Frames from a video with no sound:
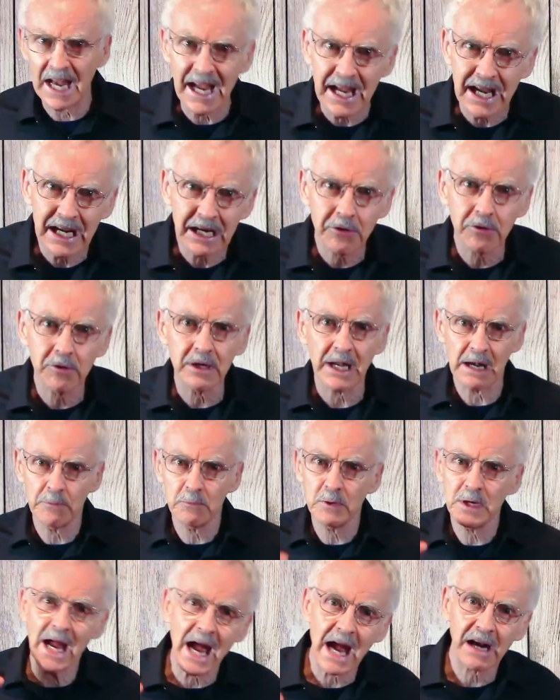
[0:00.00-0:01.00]
angered and
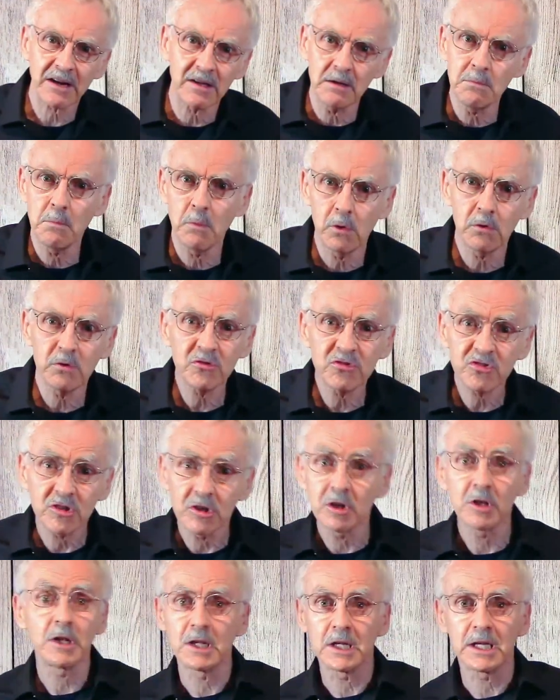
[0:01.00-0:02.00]
react
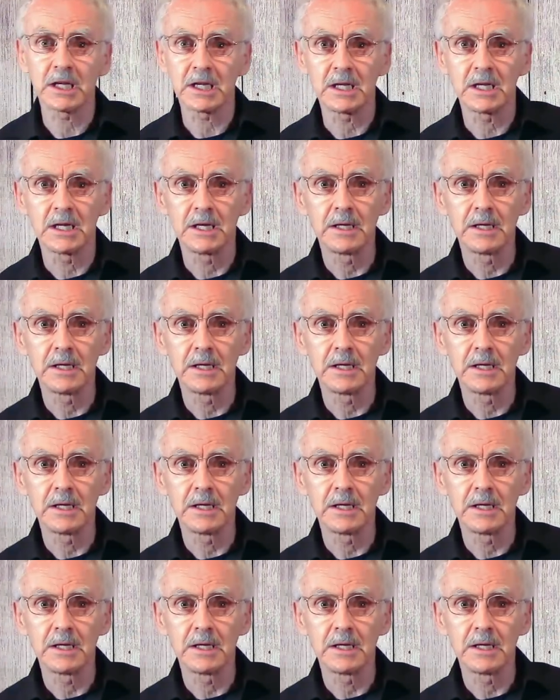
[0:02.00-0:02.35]
emotionally.